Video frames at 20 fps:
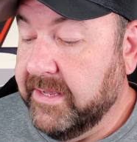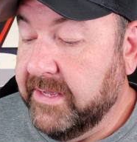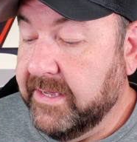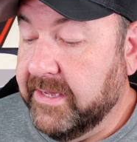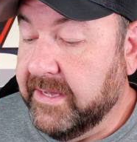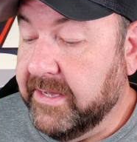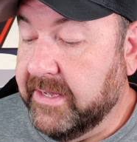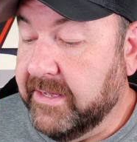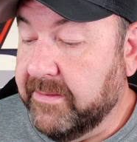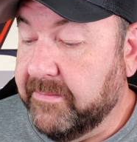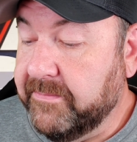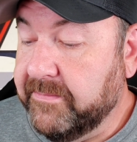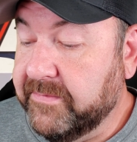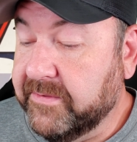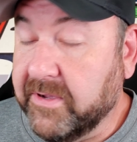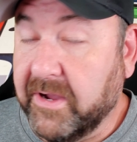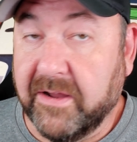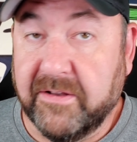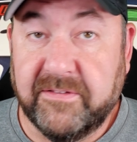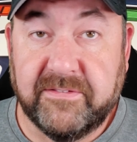
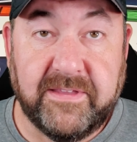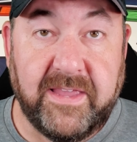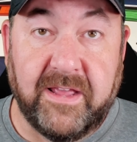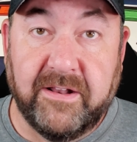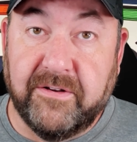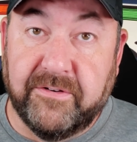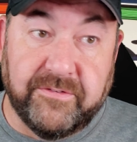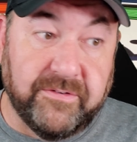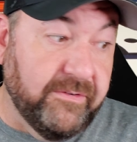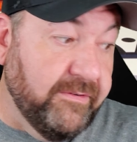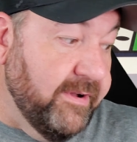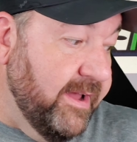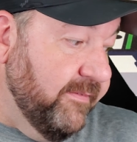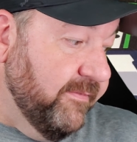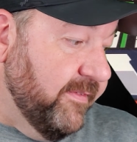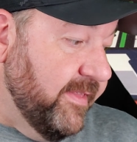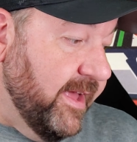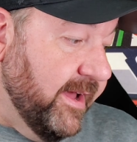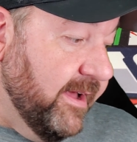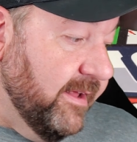Card scanners are great
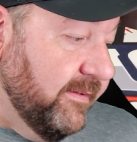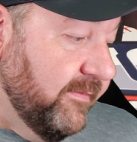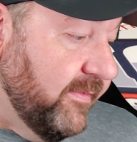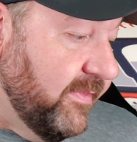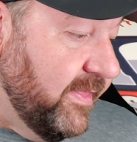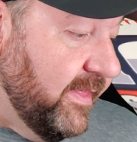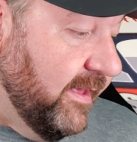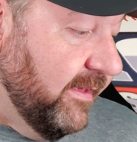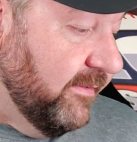for that kind of a thing.